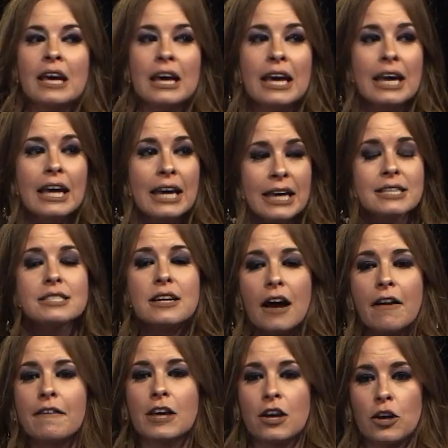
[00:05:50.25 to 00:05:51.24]
he's
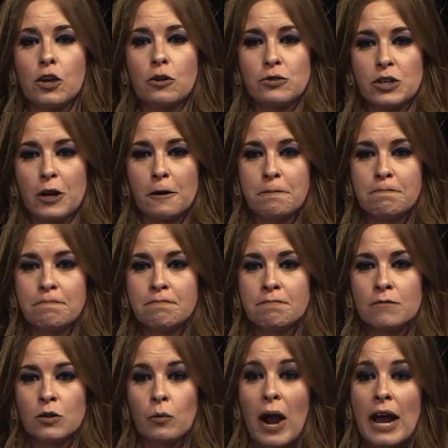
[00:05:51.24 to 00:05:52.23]
not the accuser.
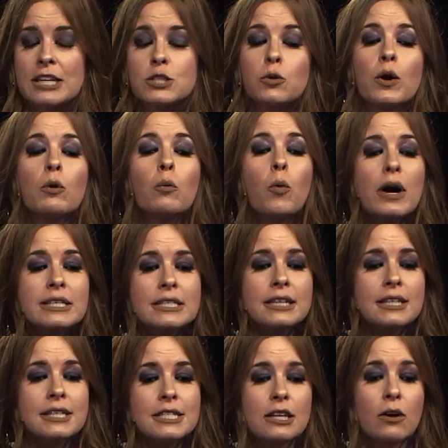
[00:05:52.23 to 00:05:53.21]
Right? So it
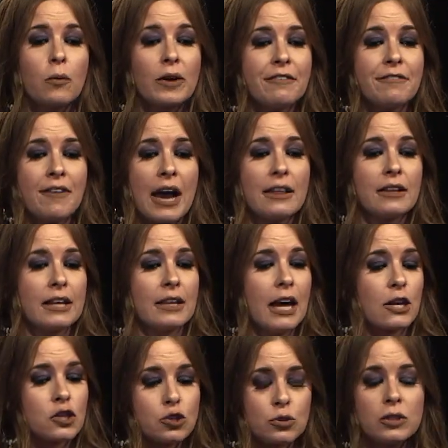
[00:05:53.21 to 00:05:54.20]
wasn't until we finally,
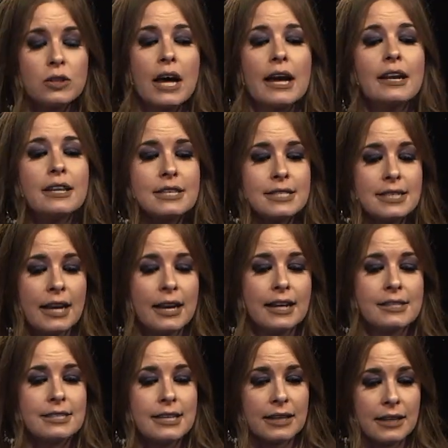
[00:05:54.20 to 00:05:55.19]
like, drew a line in the sand
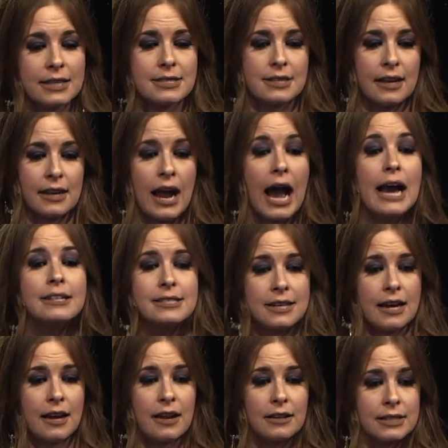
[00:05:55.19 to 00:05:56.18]
and said, listen,
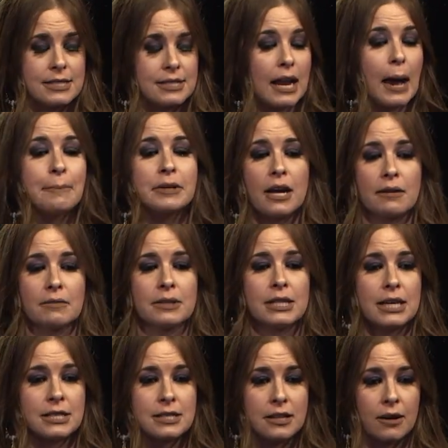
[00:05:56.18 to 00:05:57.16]
I'm done with
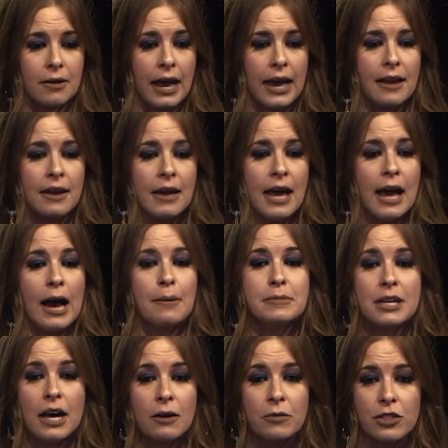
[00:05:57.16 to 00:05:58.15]
this, okay? I'm
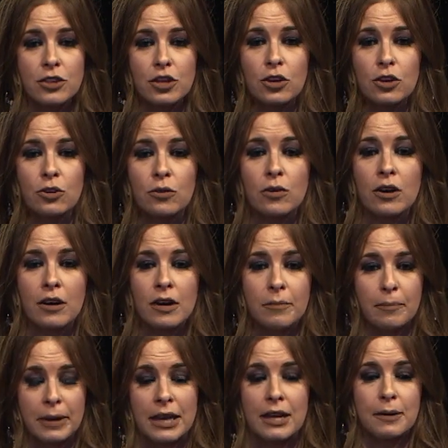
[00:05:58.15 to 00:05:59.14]
done with you
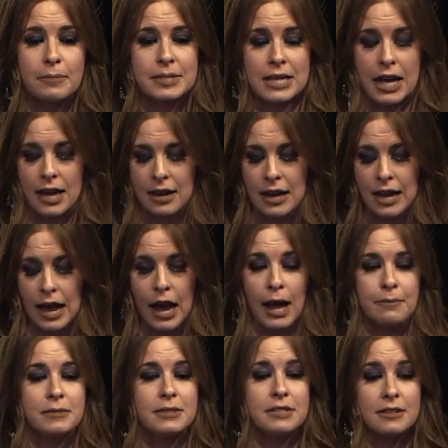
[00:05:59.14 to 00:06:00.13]
being upset.
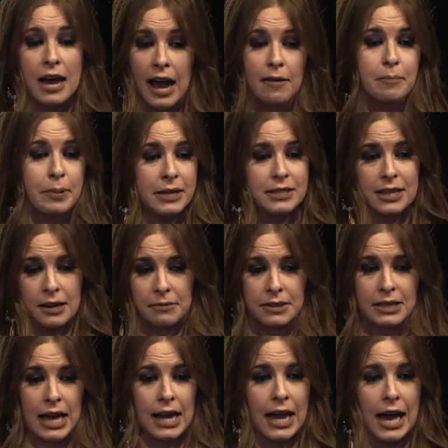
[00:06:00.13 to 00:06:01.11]
I've been done
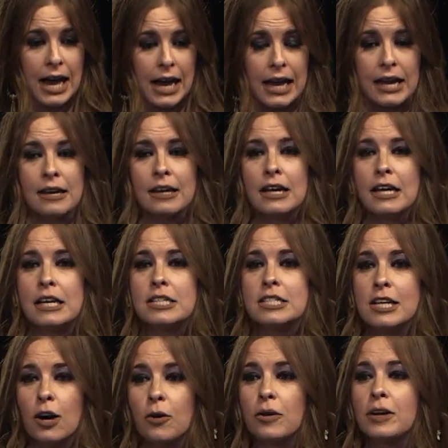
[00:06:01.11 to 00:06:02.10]
with that guy.
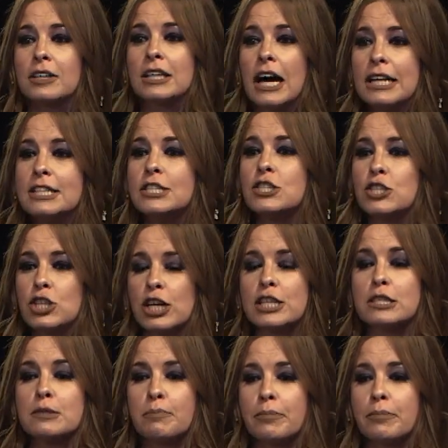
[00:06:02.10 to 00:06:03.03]
So let's just